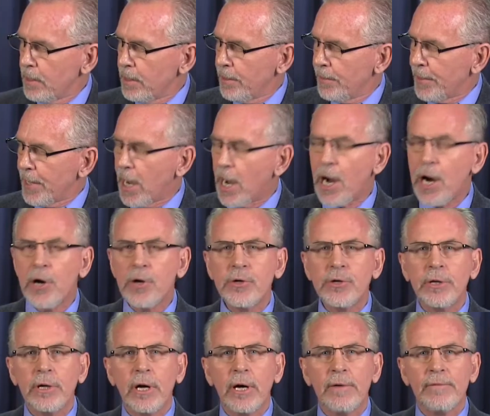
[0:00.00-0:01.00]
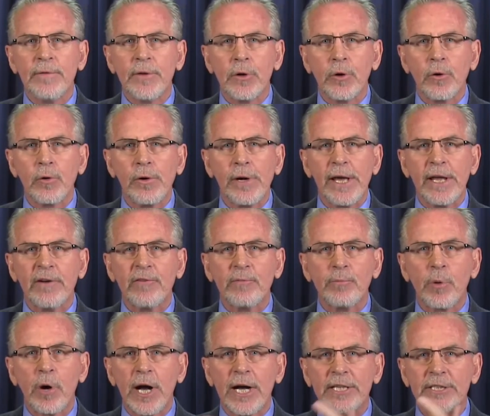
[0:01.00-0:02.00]
The art of the creative
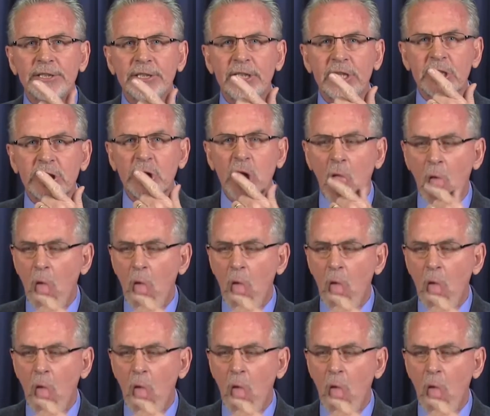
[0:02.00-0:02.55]
process.